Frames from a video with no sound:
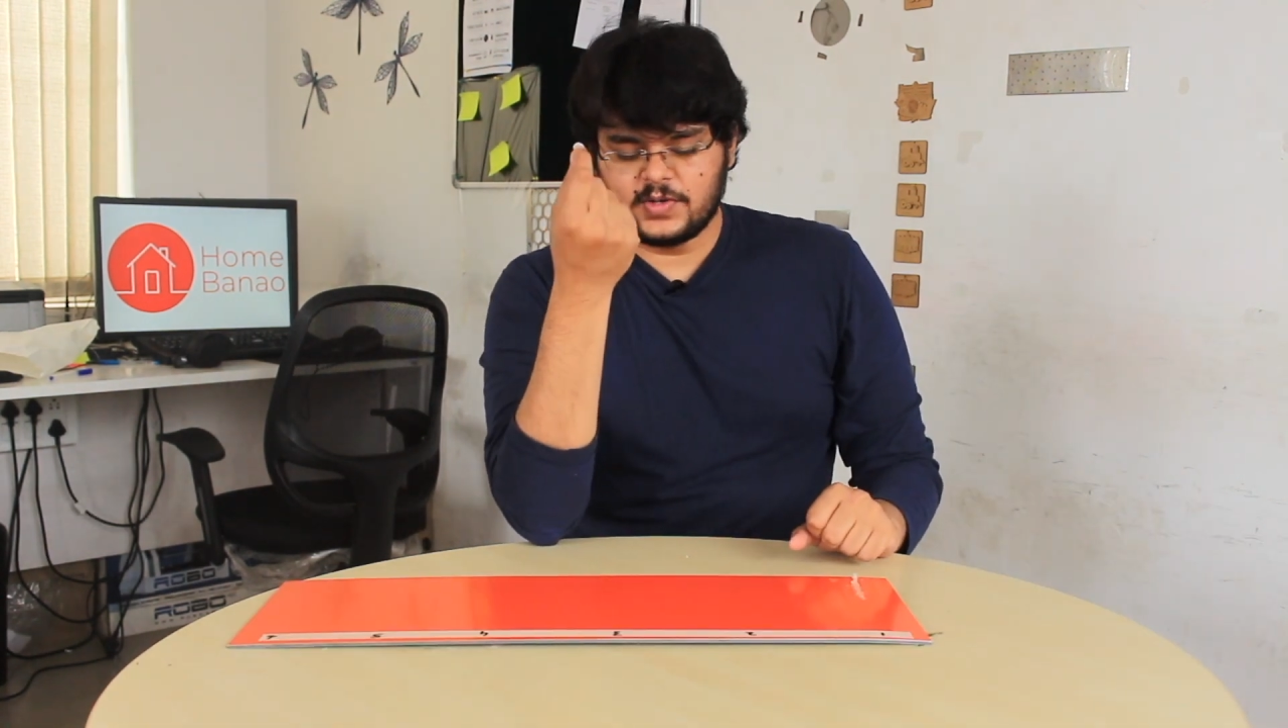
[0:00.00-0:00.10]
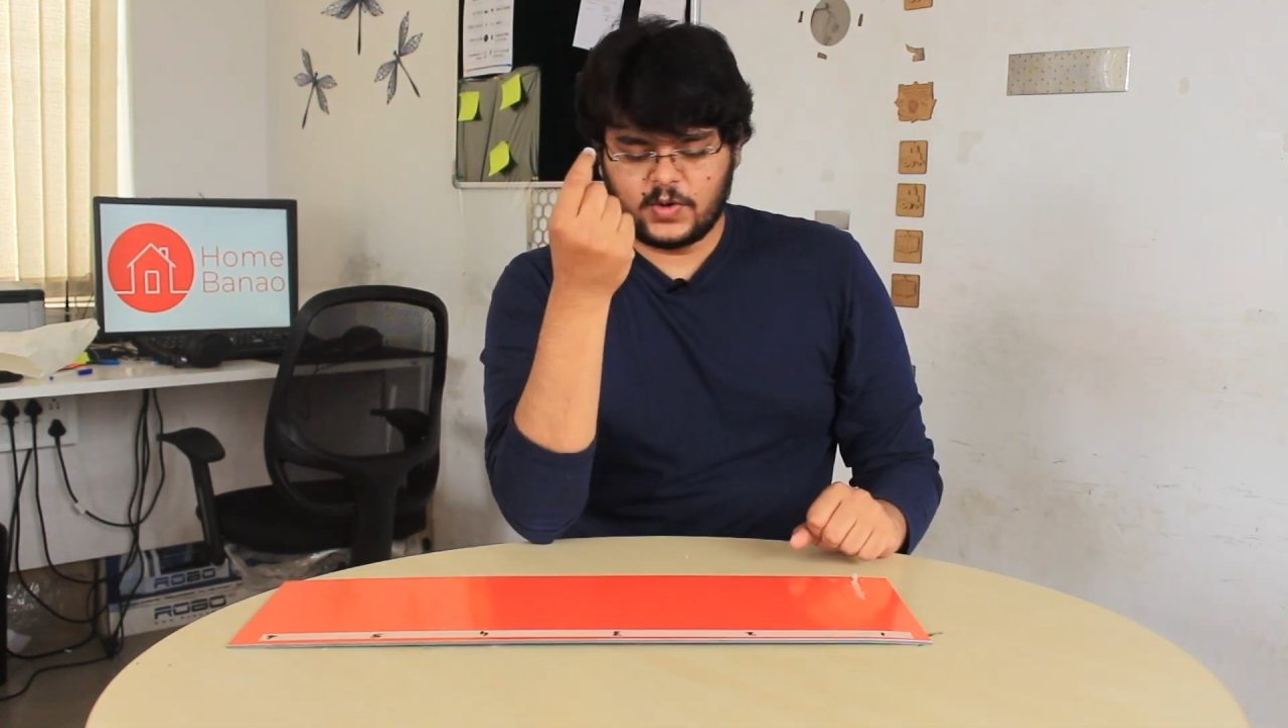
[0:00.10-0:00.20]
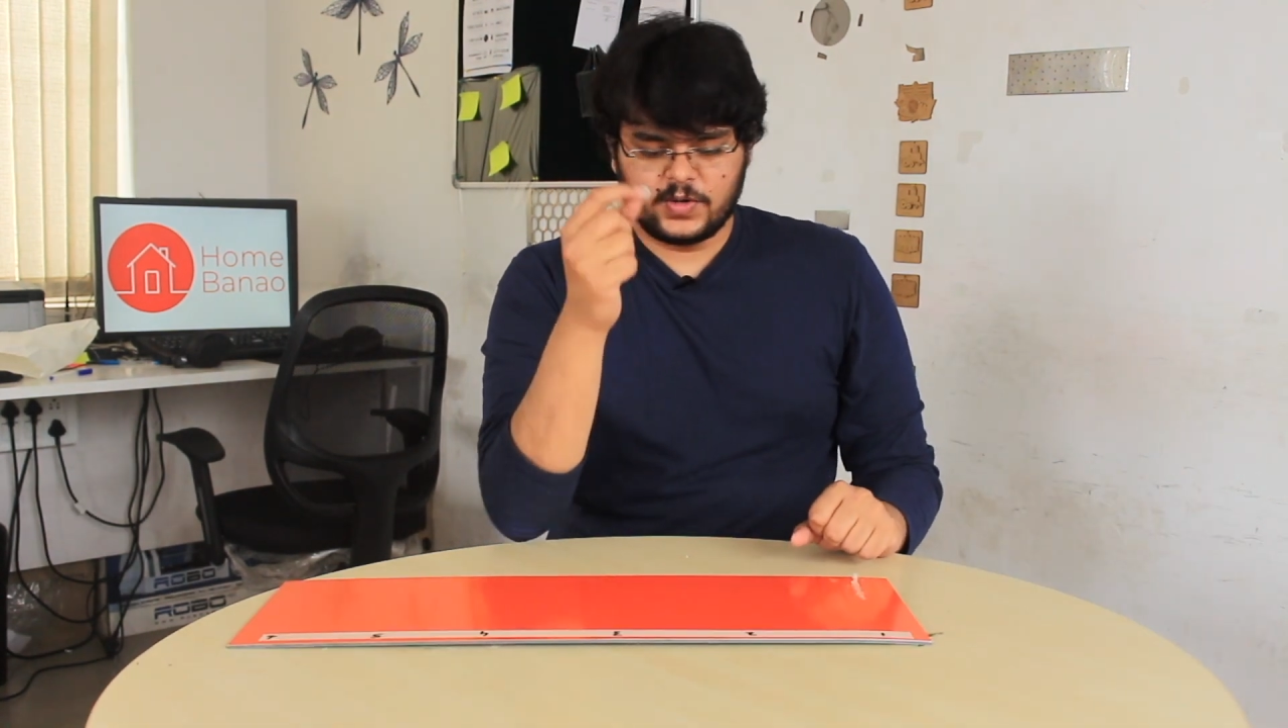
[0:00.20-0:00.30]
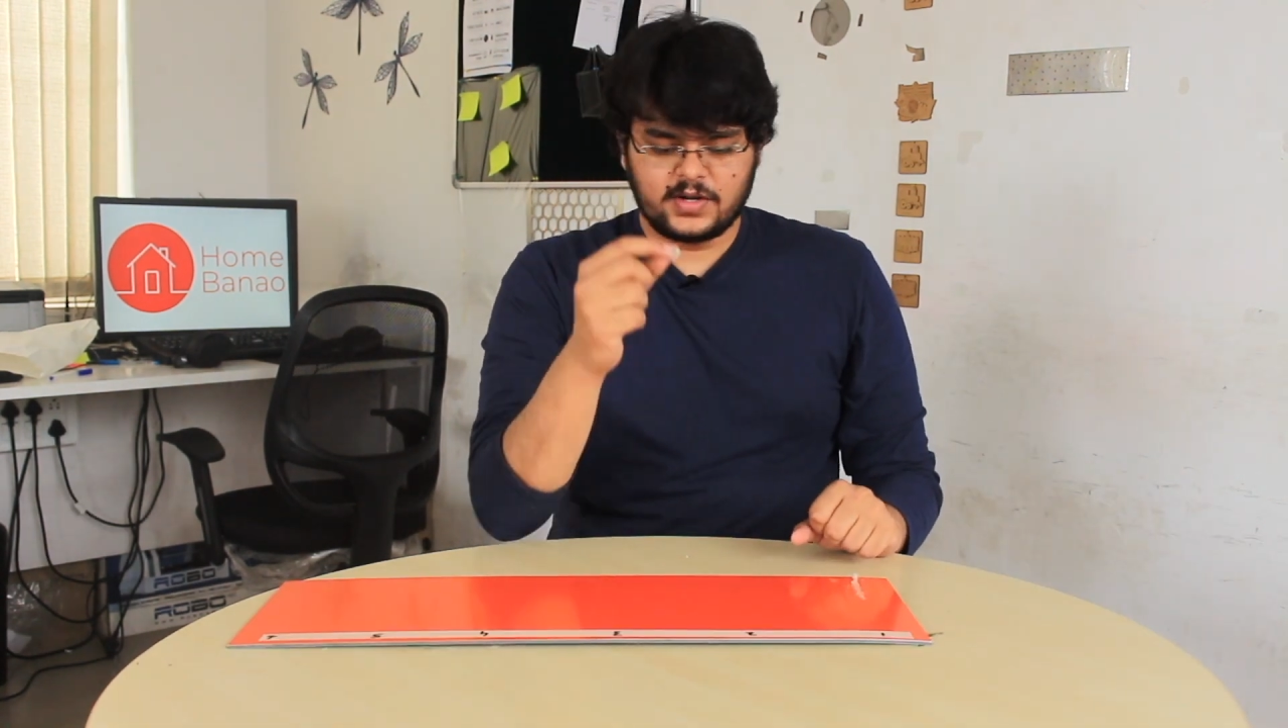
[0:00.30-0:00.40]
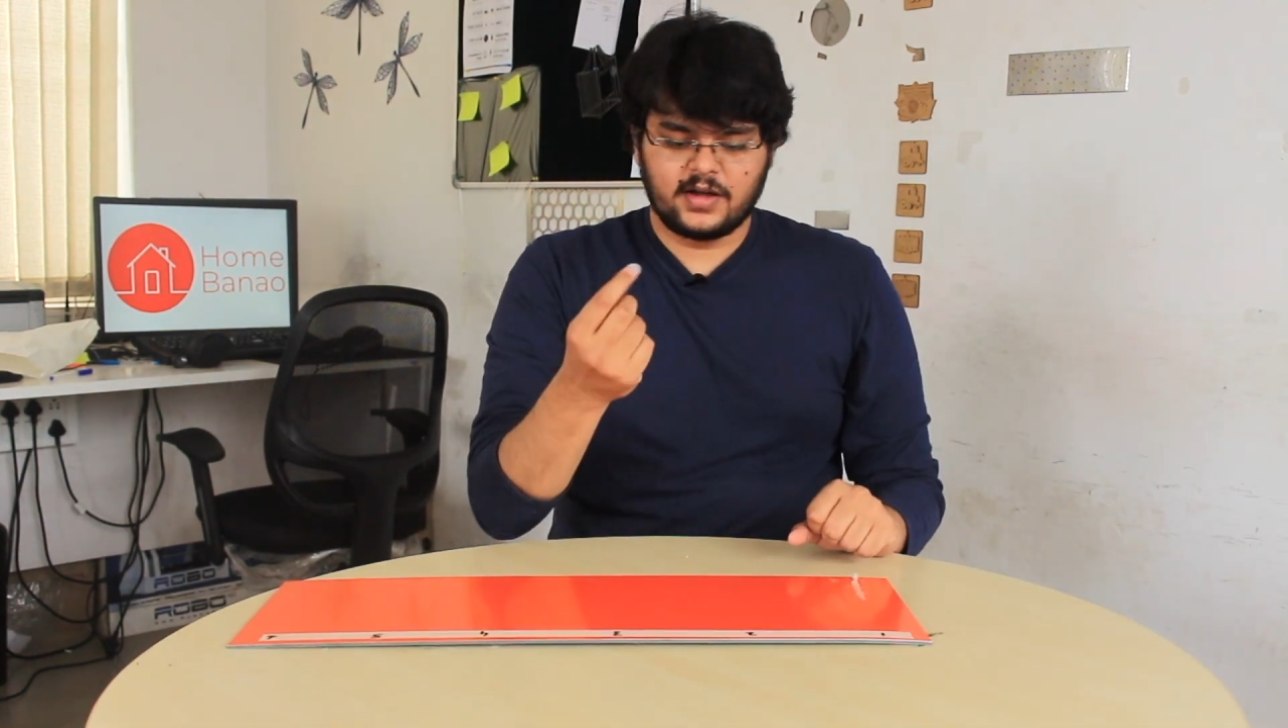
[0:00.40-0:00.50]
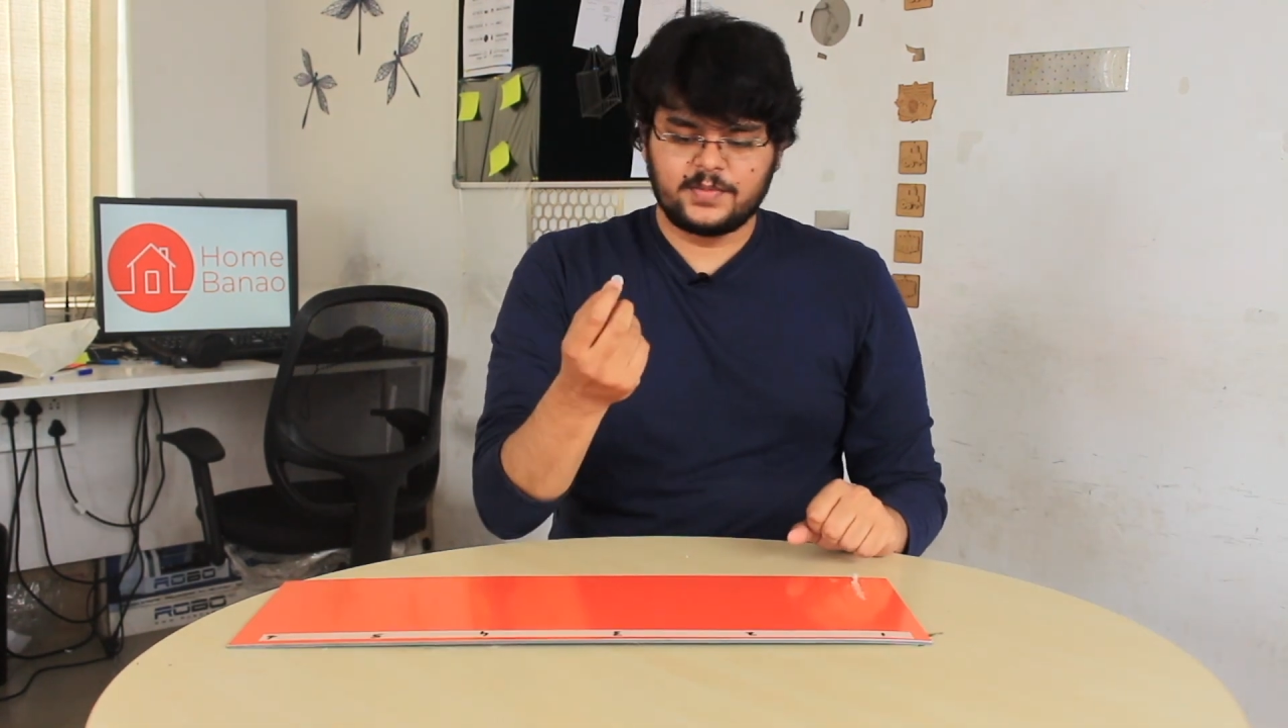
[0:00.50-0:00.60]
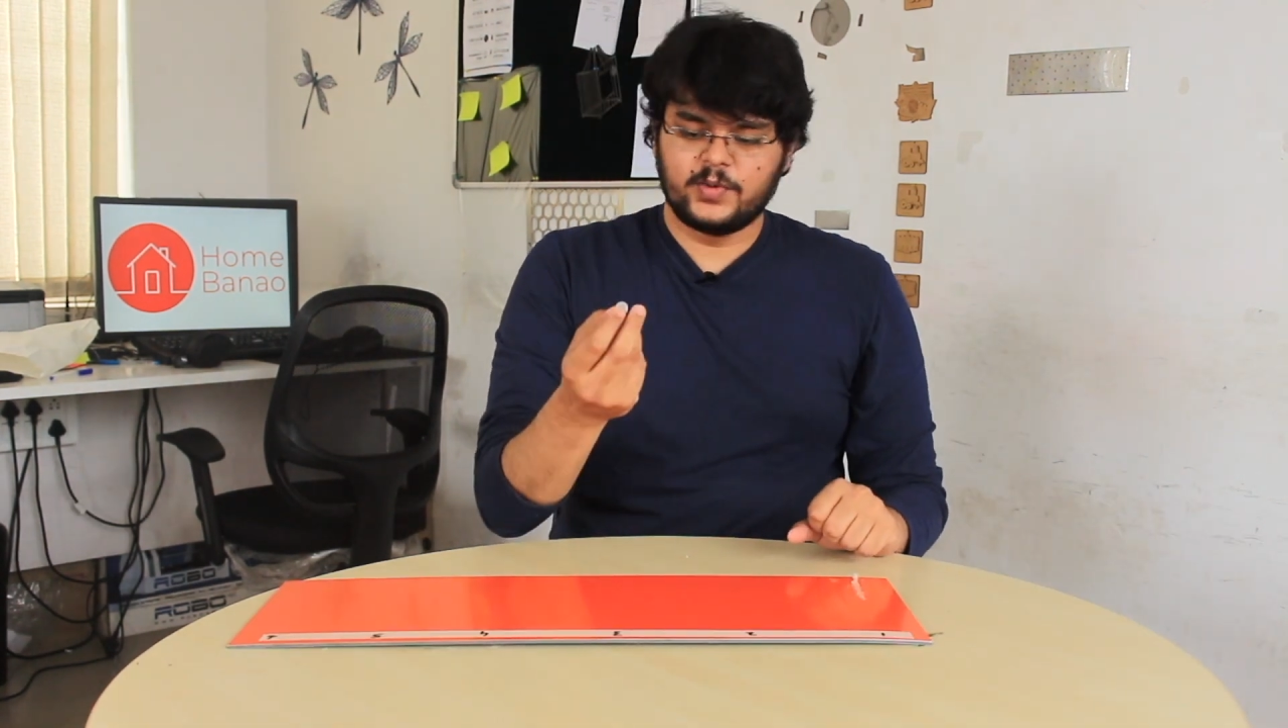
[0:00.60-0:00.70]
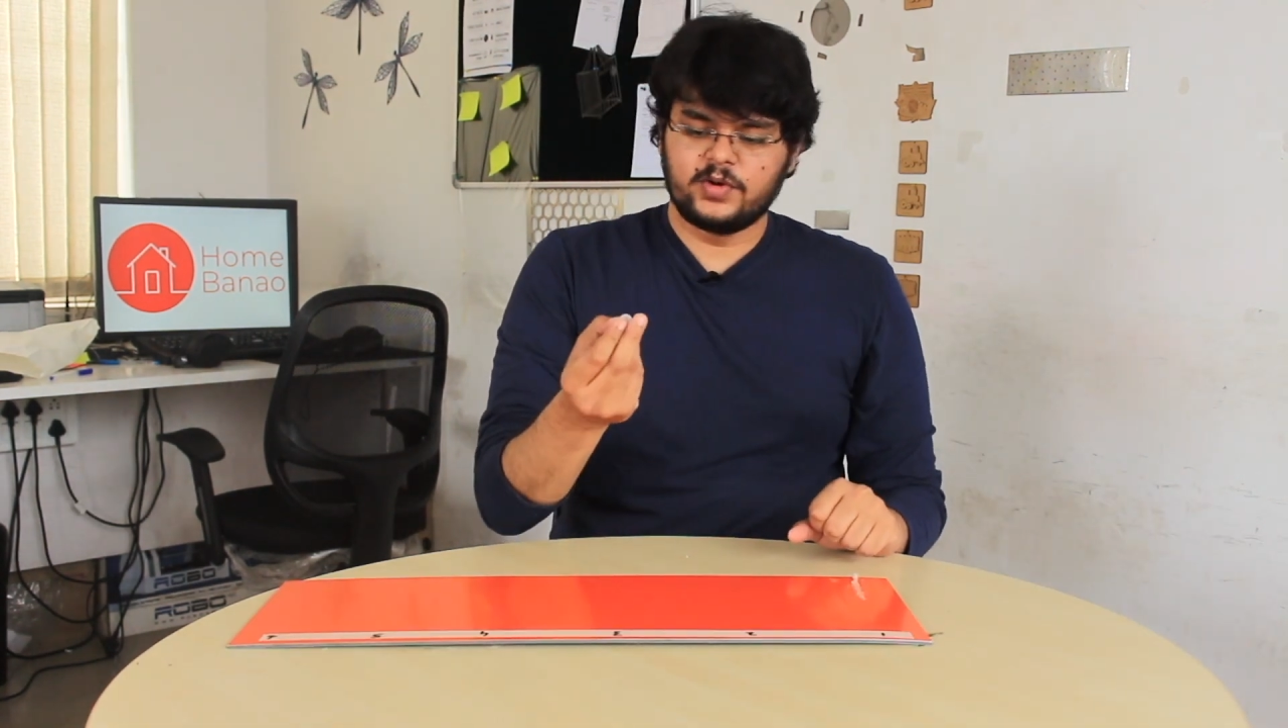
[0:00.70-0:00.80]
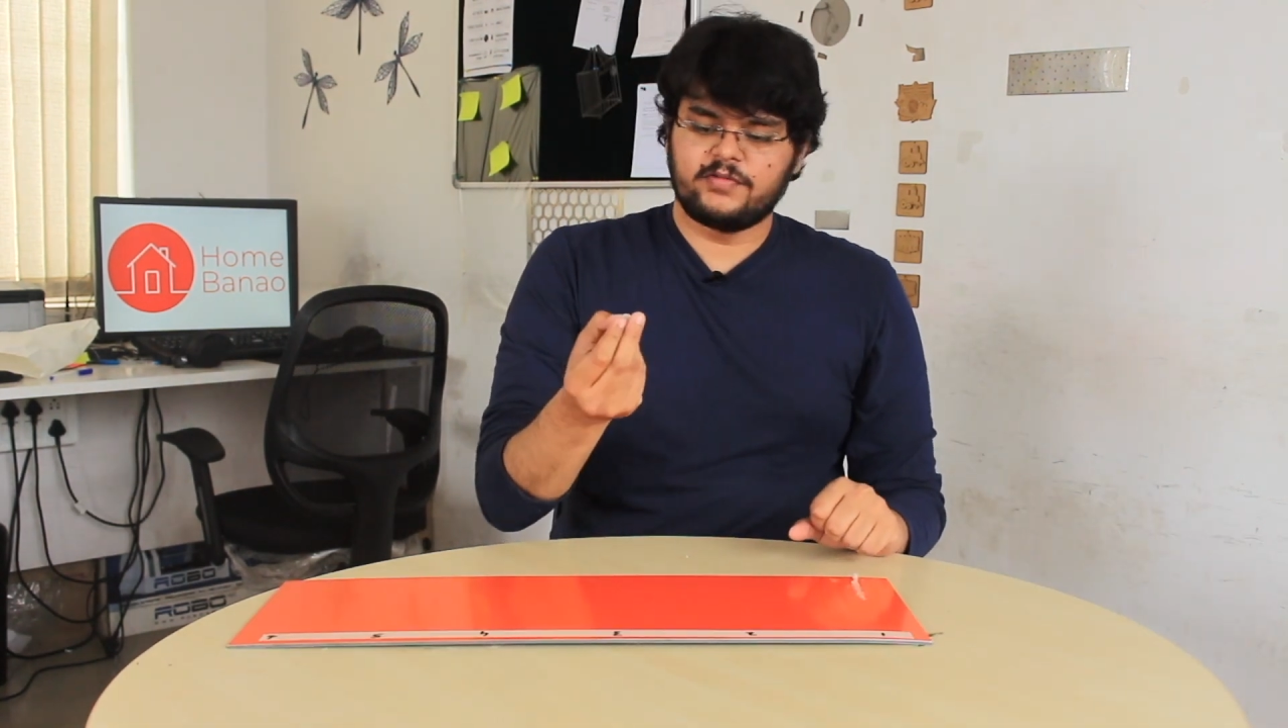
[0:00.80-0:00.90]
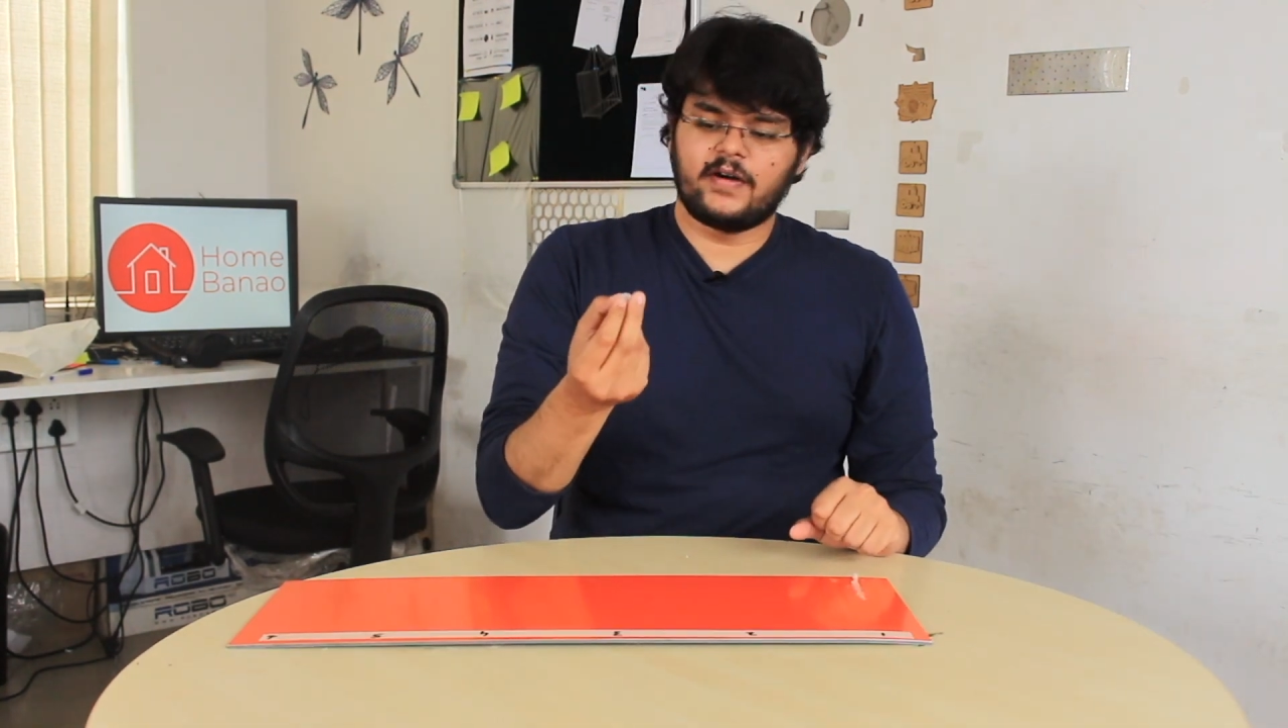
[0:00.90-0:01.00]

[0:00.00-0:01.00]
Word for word: or karpur